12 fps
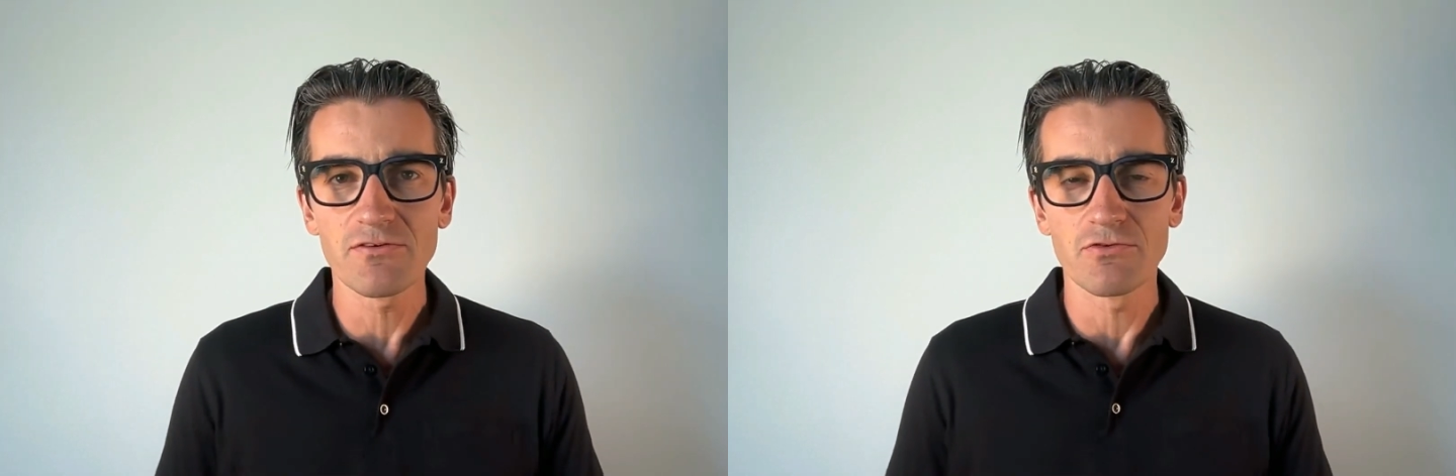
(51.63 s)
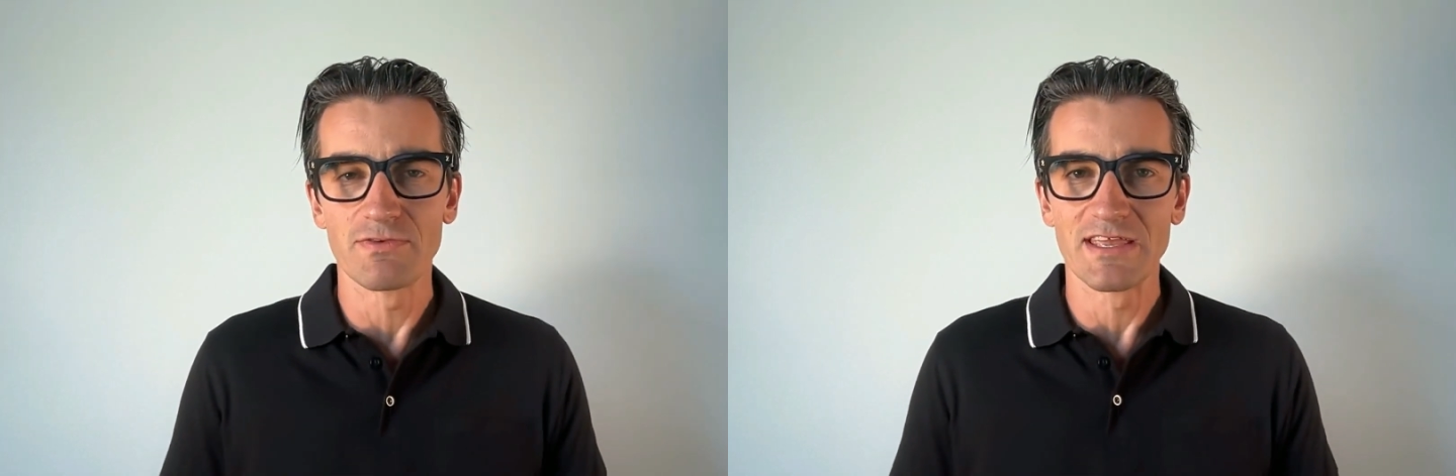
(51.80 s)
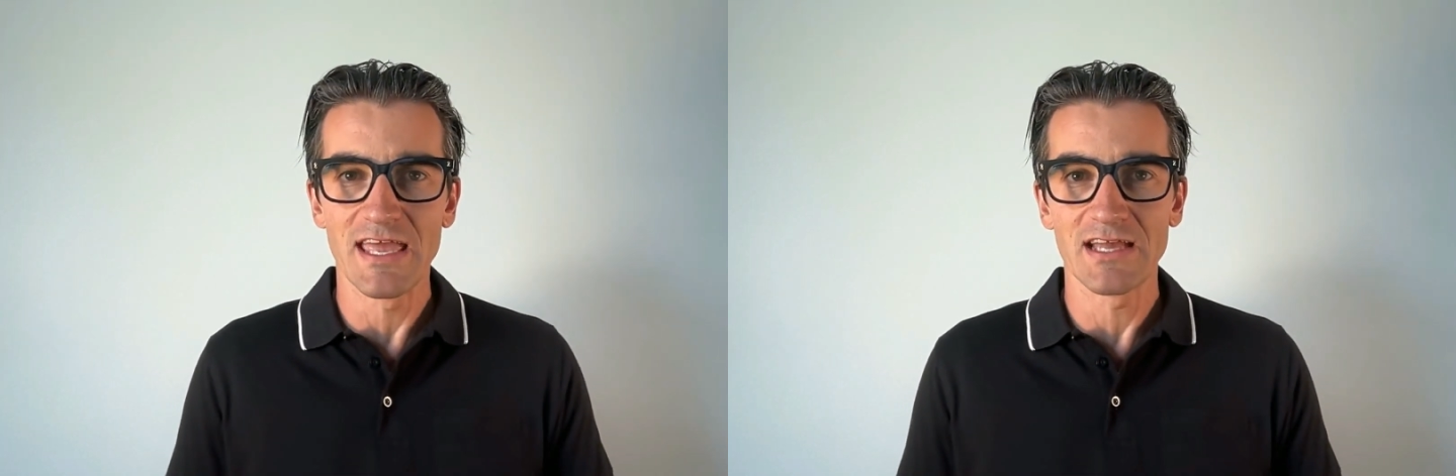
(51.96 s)
when
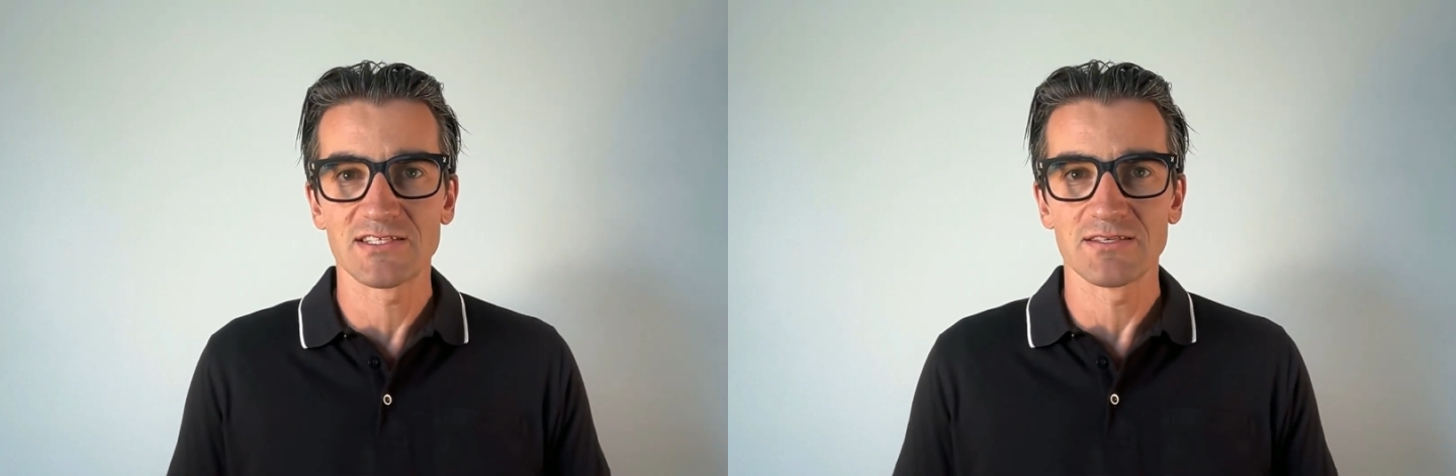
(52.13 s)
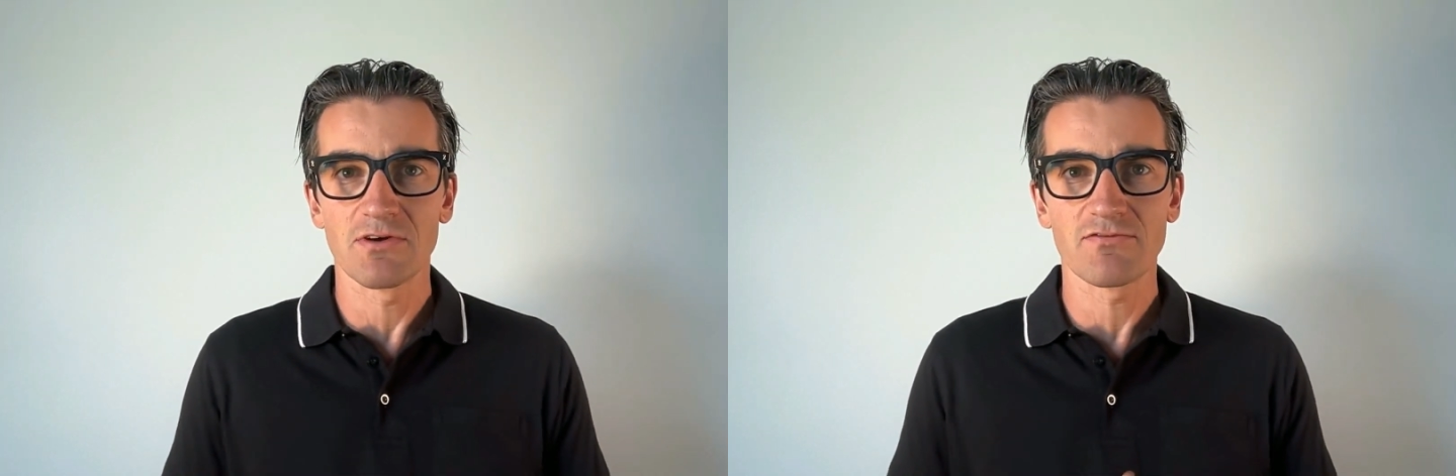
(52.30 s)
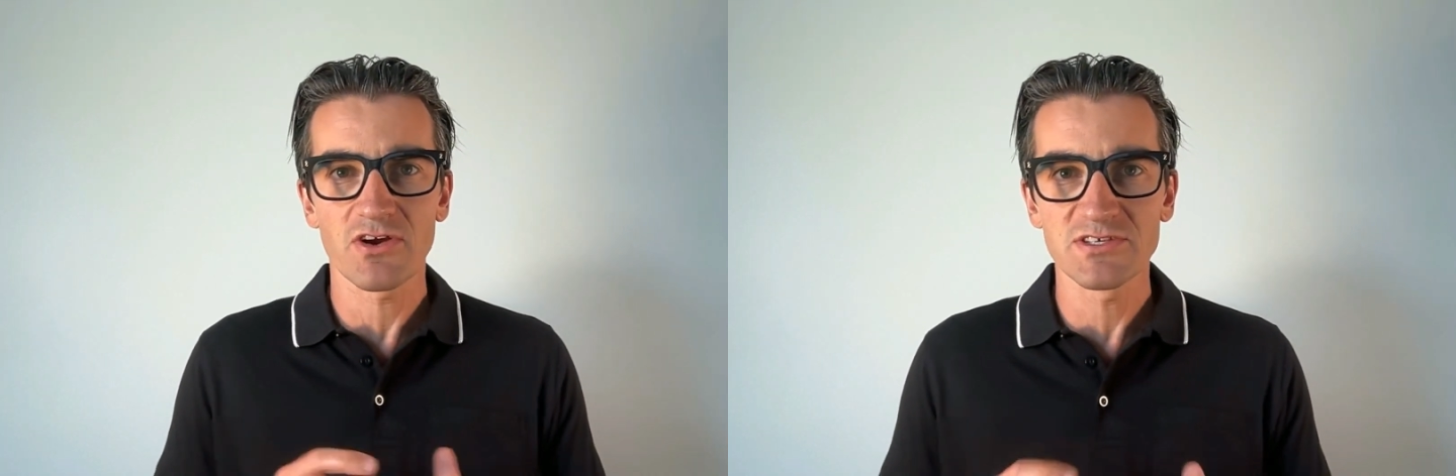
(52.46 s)
we get some
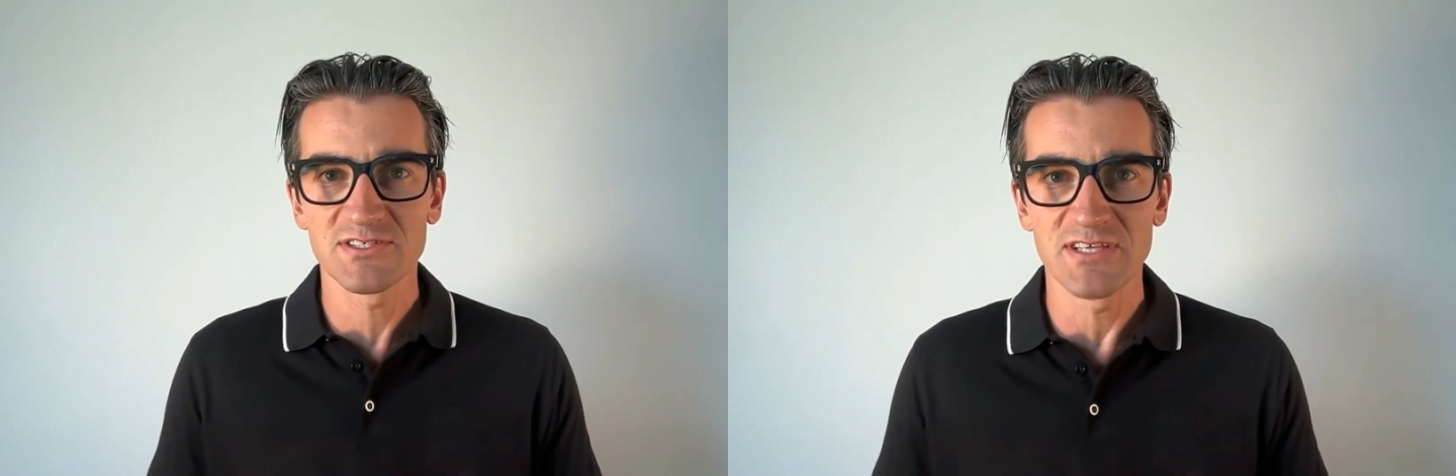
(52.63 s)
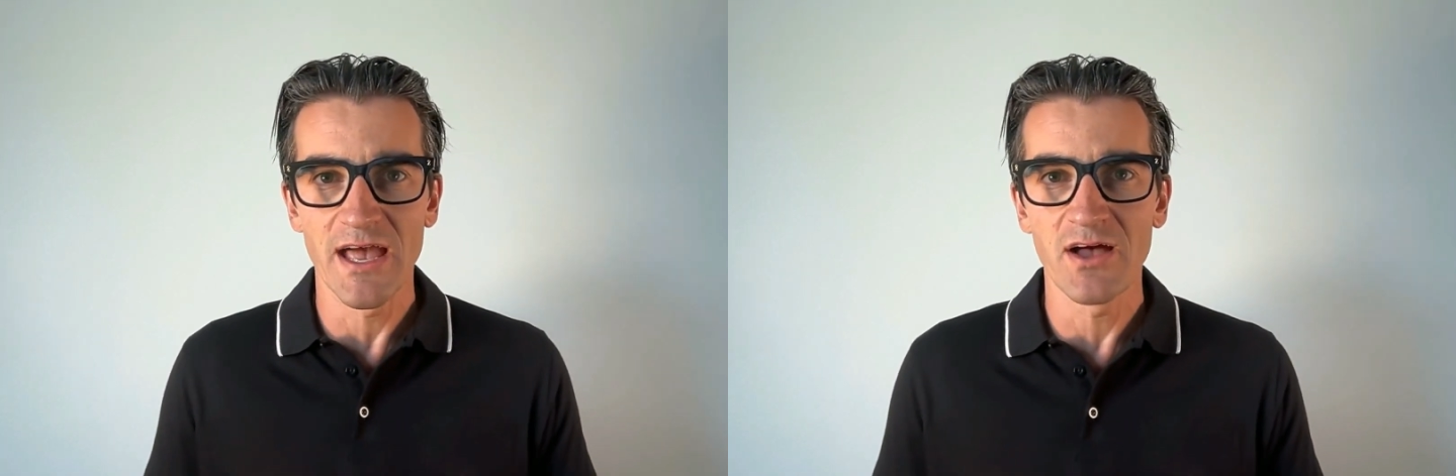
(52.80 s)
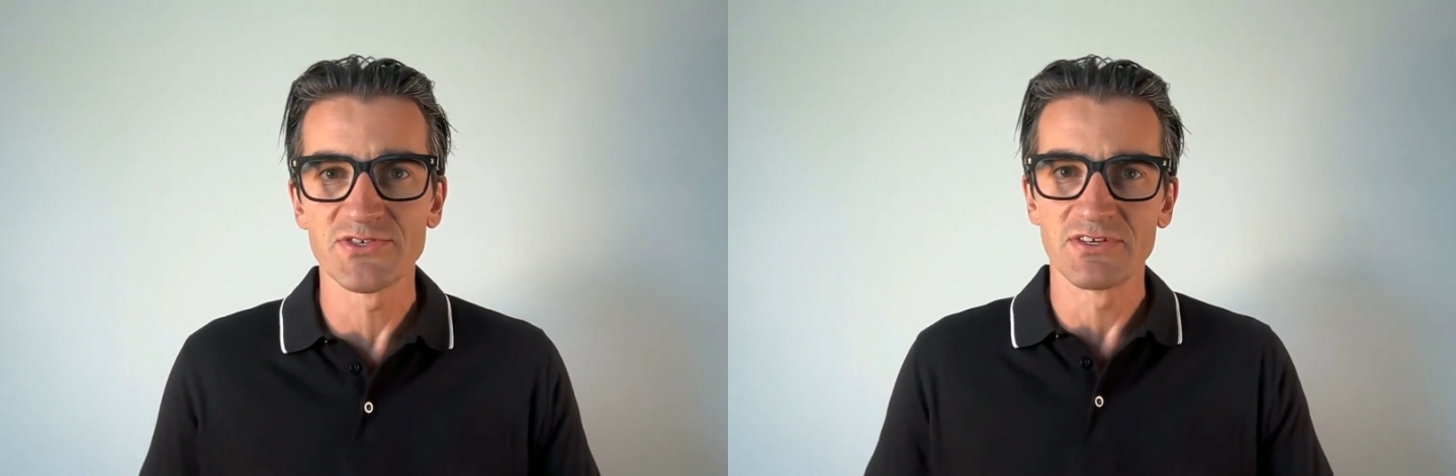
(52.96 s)
of our sales.